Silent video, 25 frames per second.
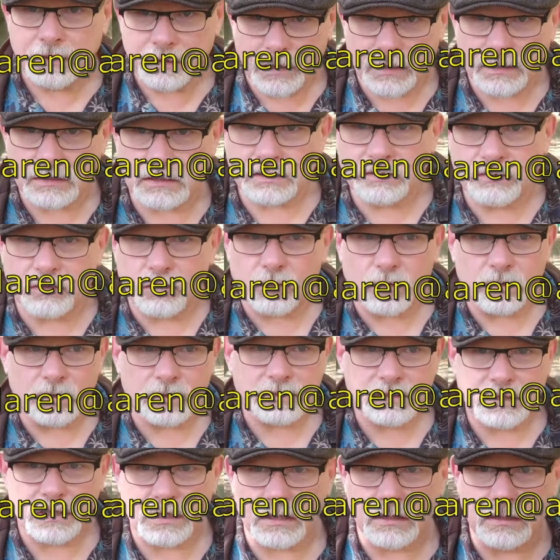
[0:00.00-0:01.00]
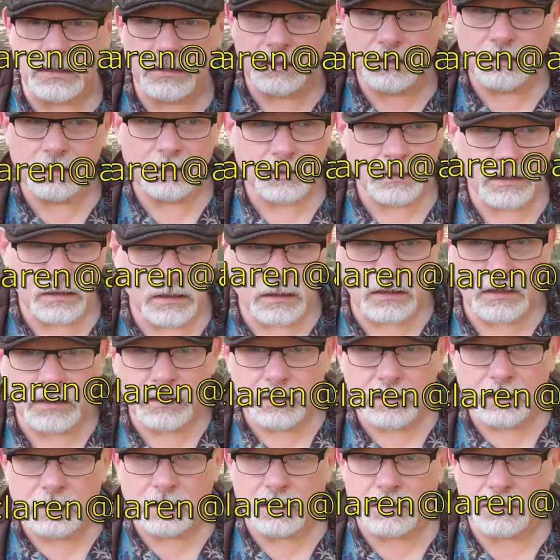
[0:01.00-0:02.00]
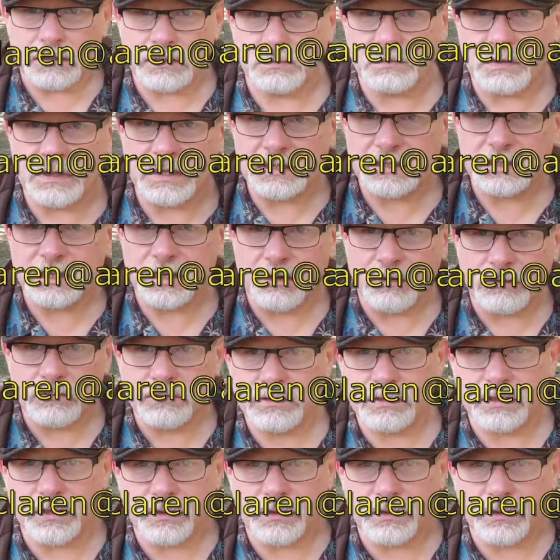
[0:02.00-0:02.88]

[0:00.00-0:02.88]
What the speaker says: thanks for watching, and speak to you all